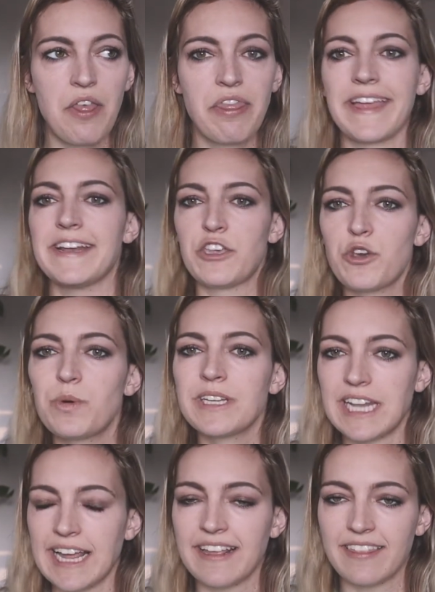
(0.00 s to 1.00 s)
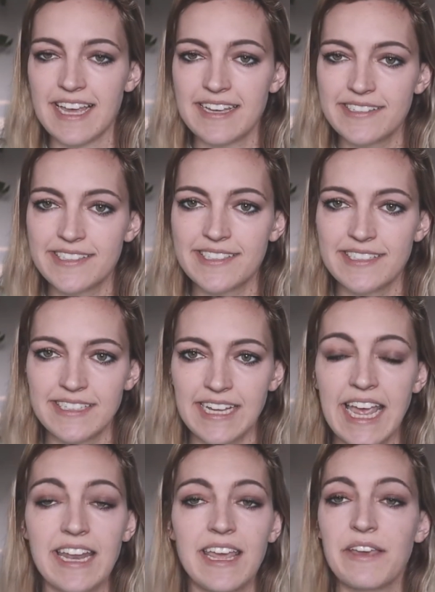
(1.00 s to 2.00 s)
then you would like this.
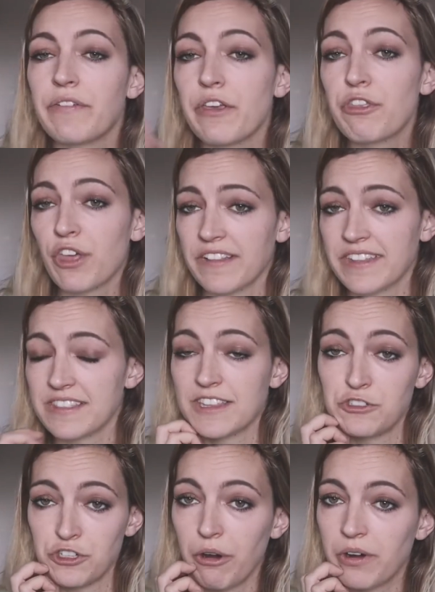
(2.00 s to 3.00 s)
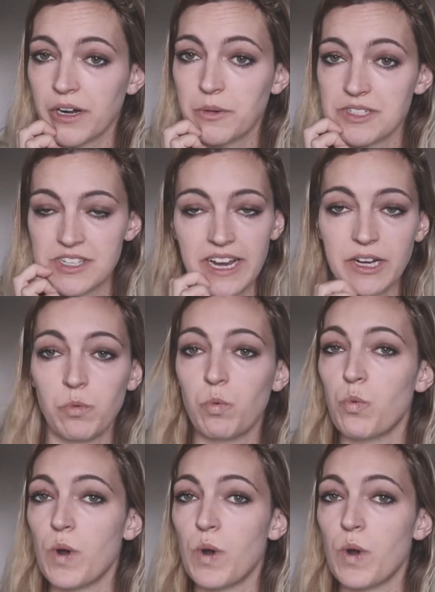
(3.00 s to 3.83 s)
And if you thought that the Joker was like